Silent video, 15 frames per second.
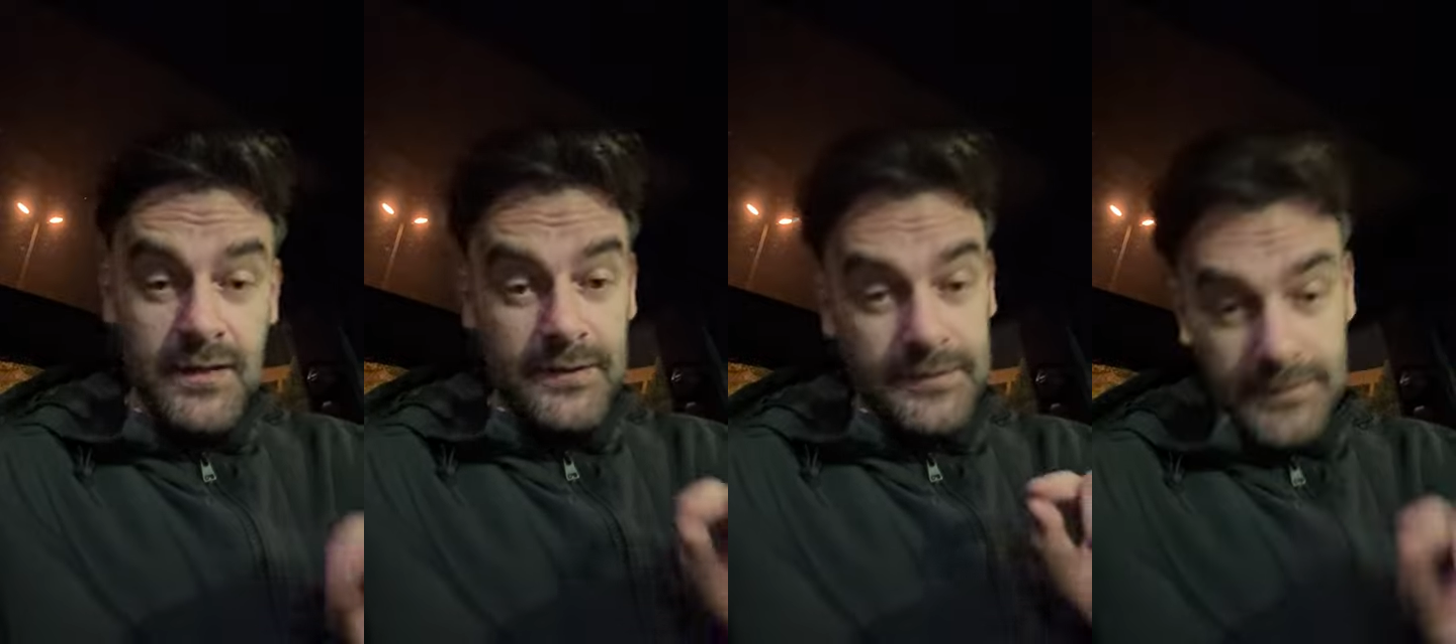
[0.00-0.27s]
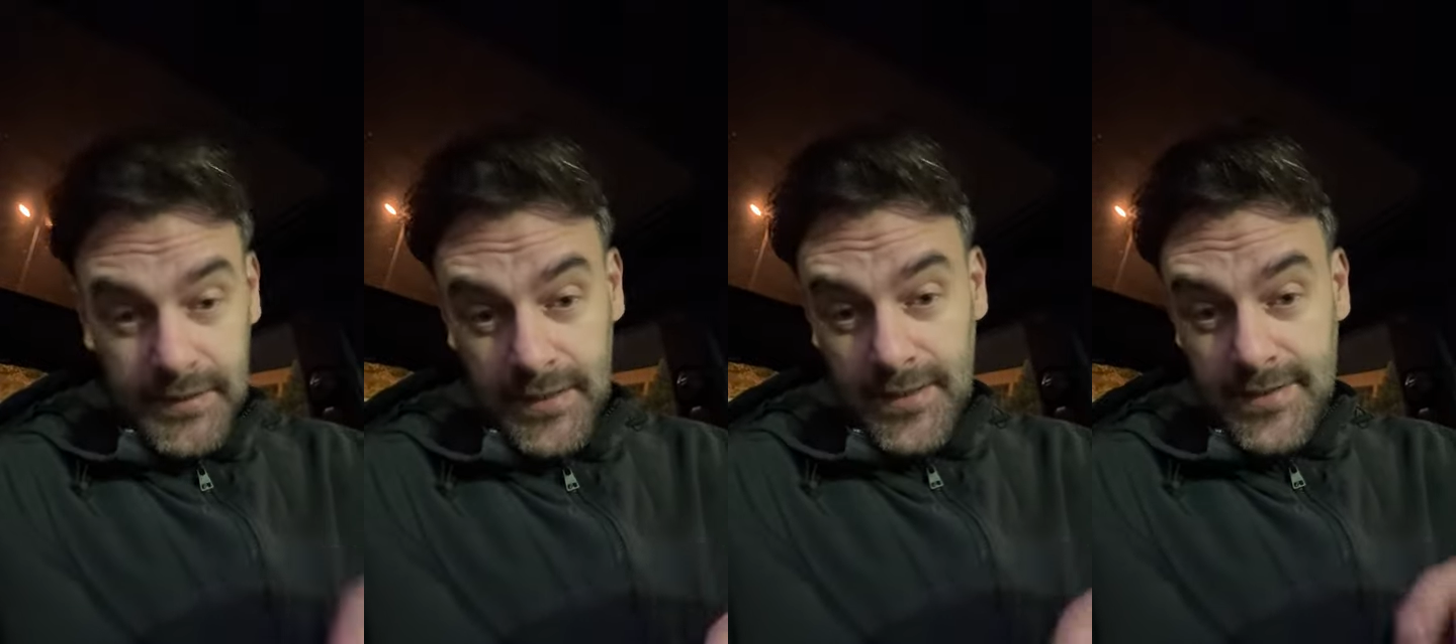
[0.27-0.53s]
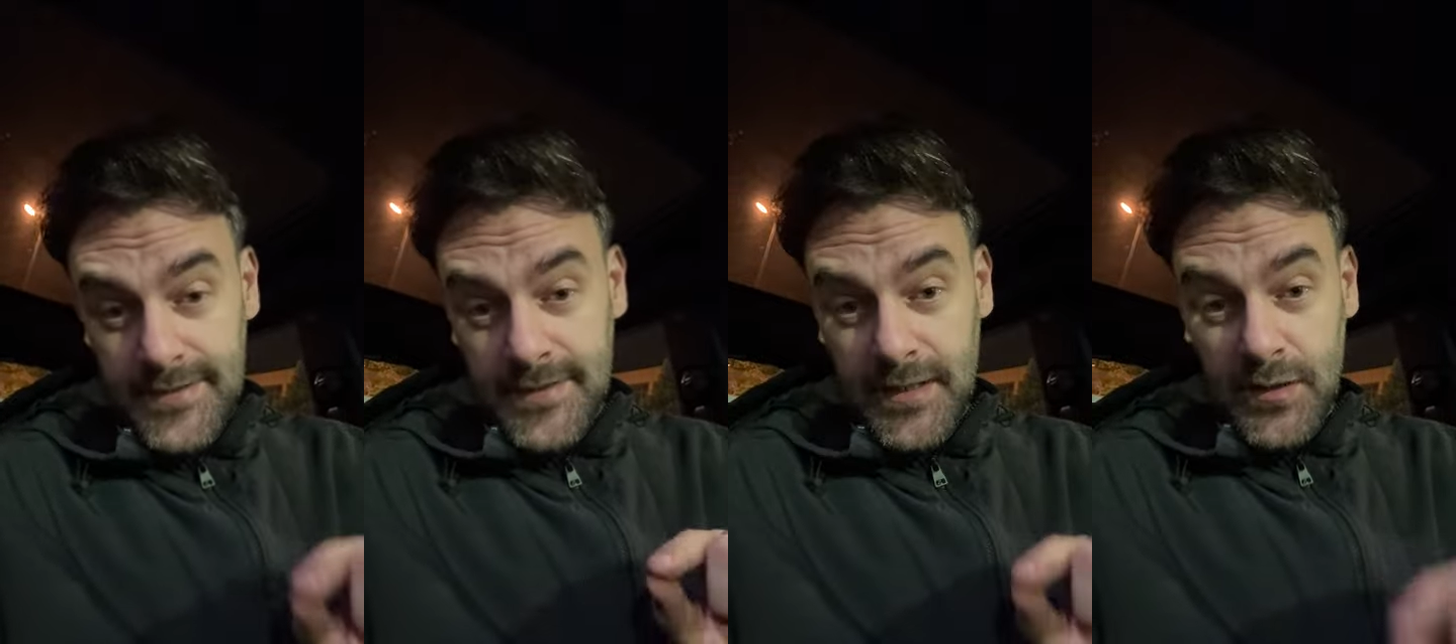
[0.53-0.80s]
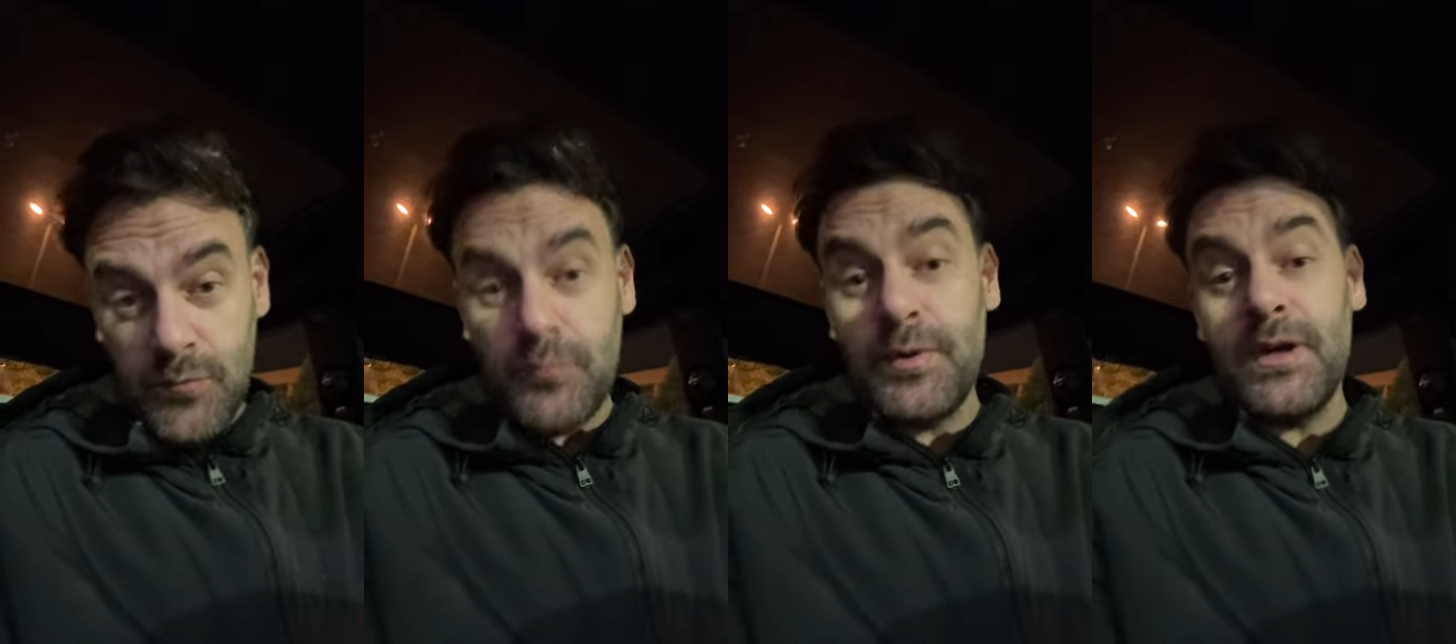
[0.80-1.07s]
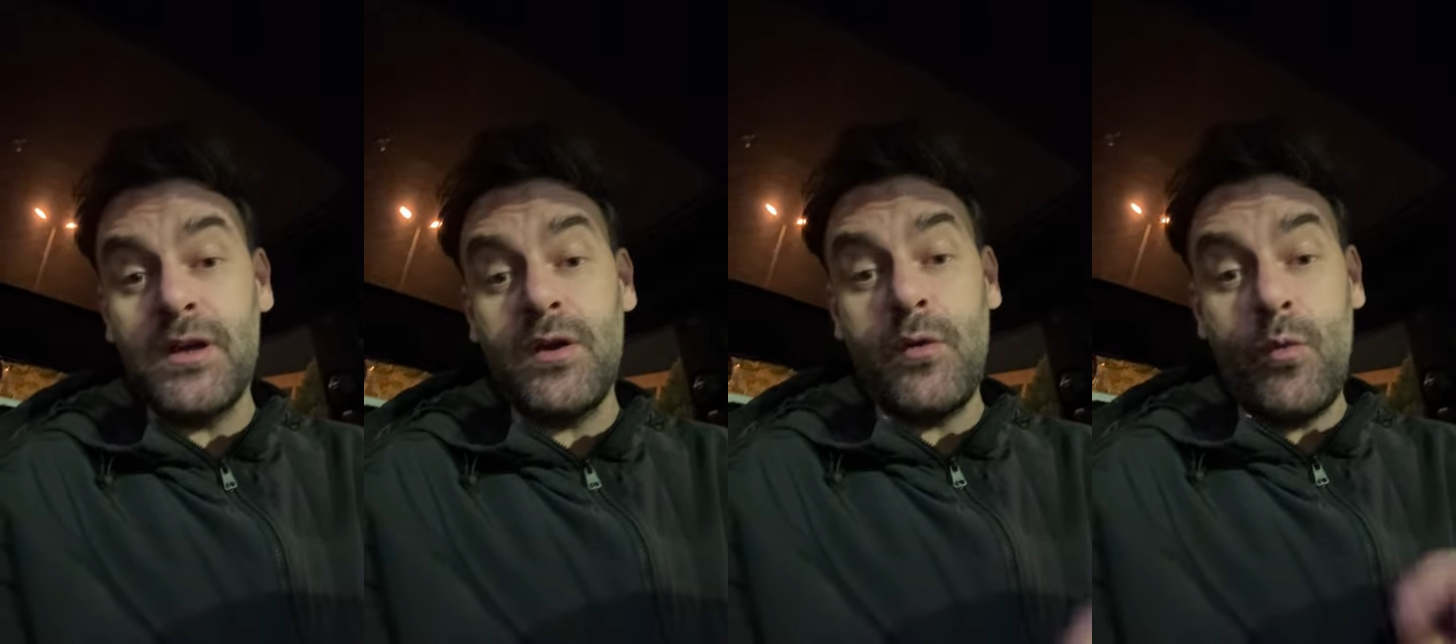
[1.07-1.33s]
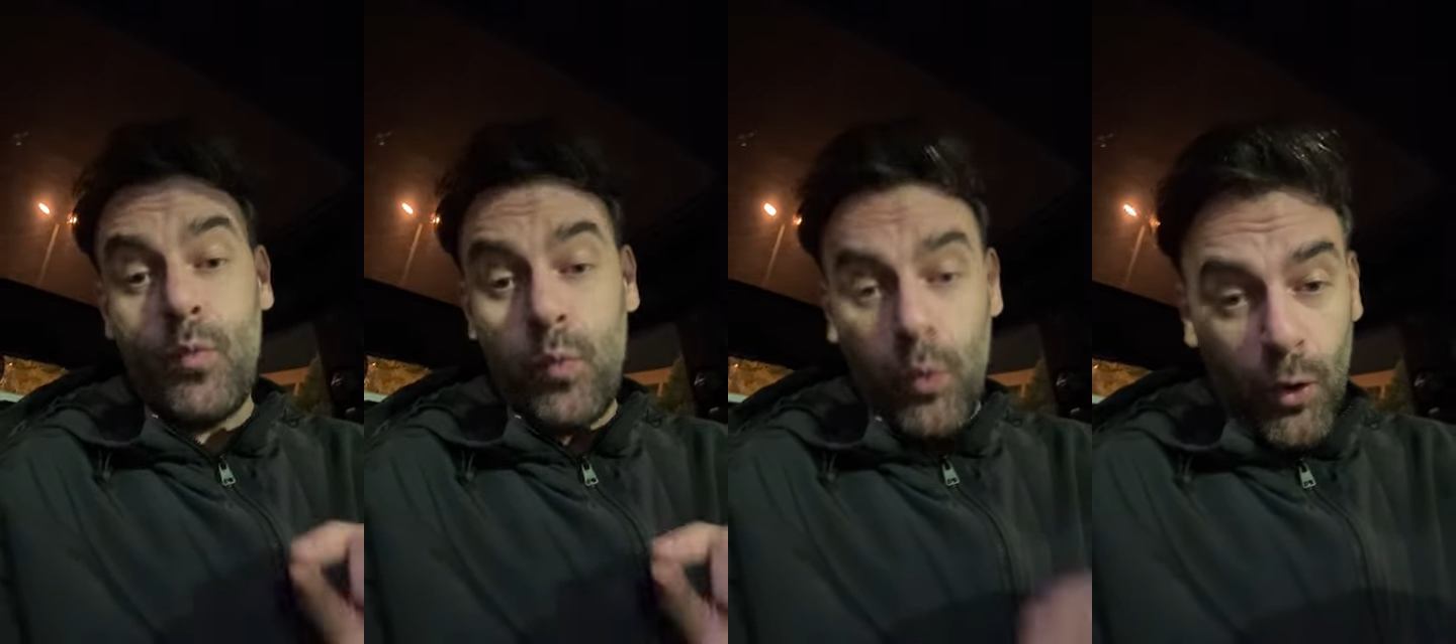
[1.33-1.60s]
this can be
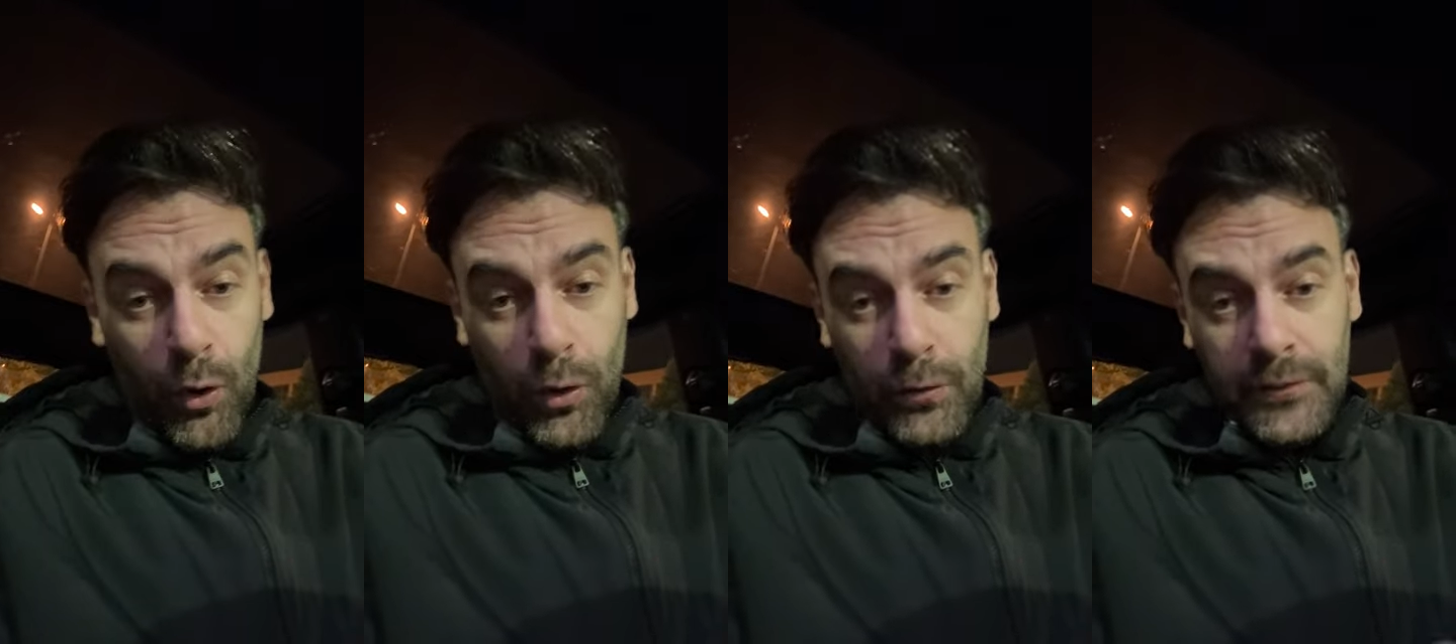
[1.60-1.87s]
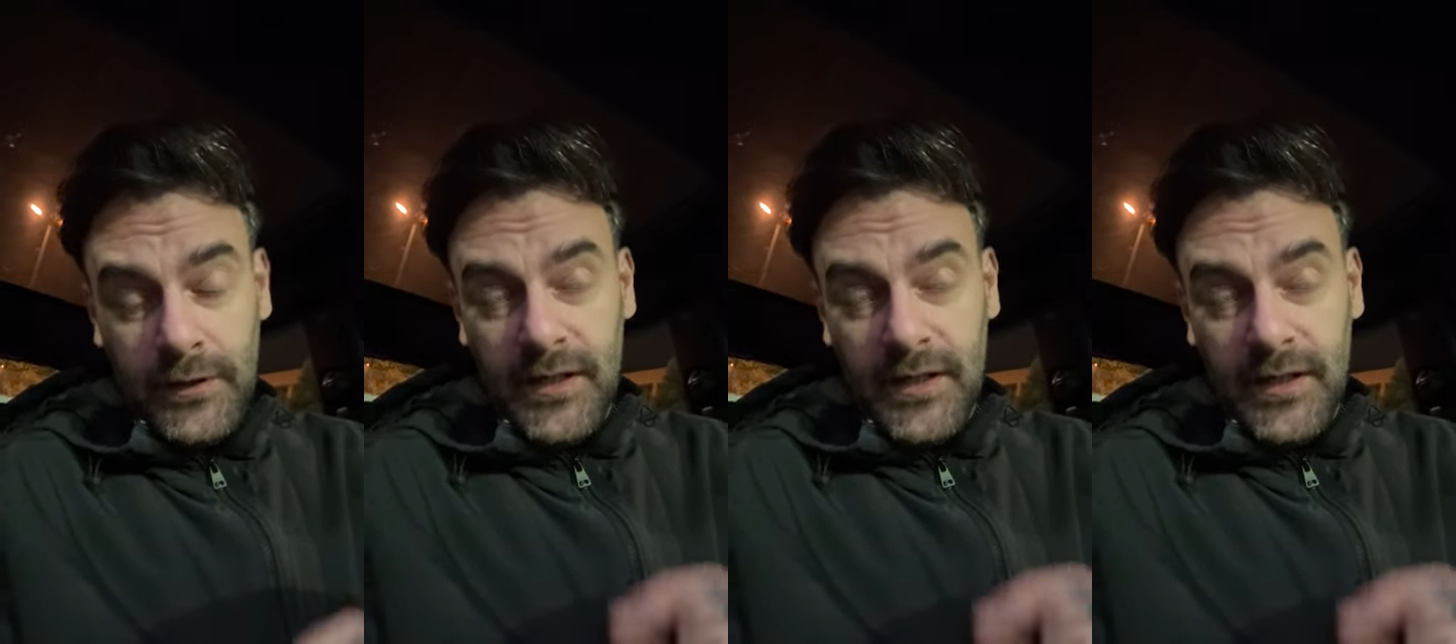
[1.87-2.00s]
one